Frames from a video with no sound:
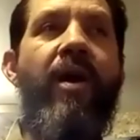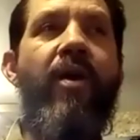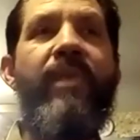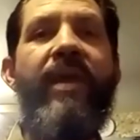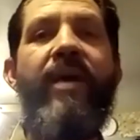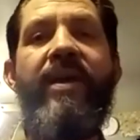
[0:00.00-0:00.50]

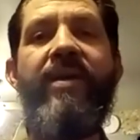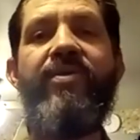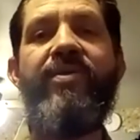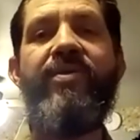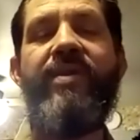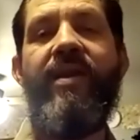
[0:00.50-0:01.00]
but that'd be
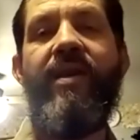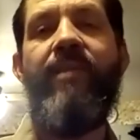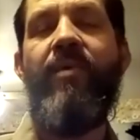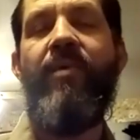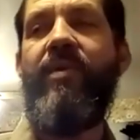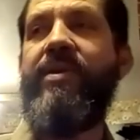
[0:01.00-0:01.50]
interesting.
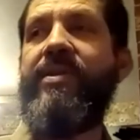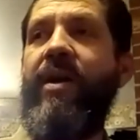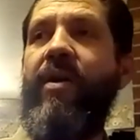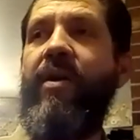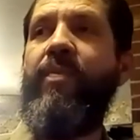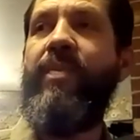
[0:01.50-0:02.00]
I'm always
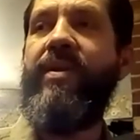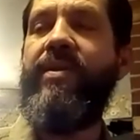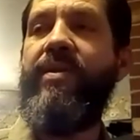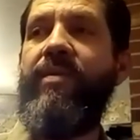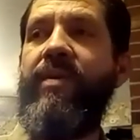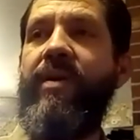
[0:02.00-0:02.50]
open
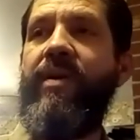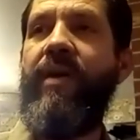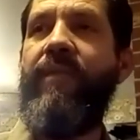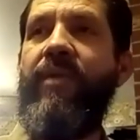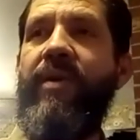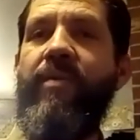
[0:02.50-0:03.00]
to,
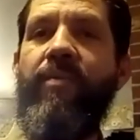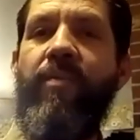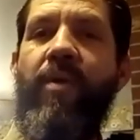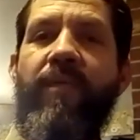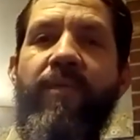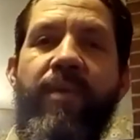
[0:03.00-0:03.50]
I've only
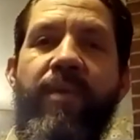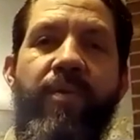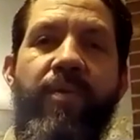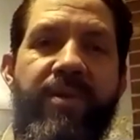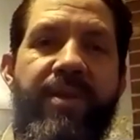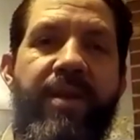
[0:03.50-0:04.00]
woven with
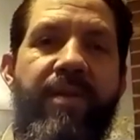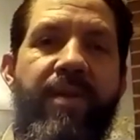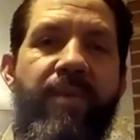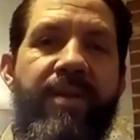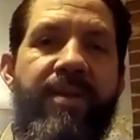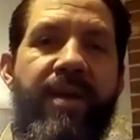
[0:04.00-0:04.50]
horsehair that
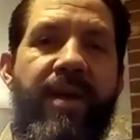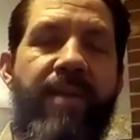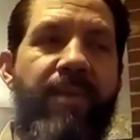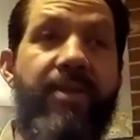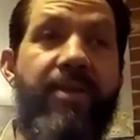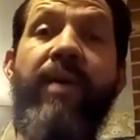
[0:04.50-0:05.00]
one time.
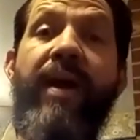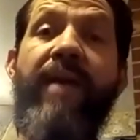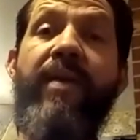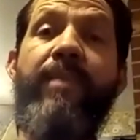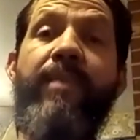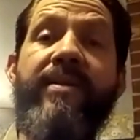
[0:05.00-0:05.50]
I still have
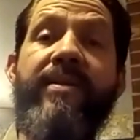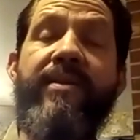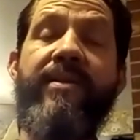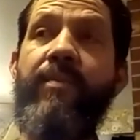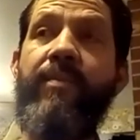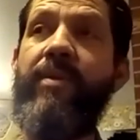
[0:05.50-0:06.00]
that basket
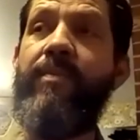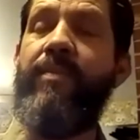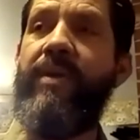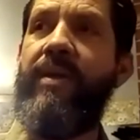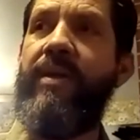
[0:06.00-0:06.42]
somewhere, but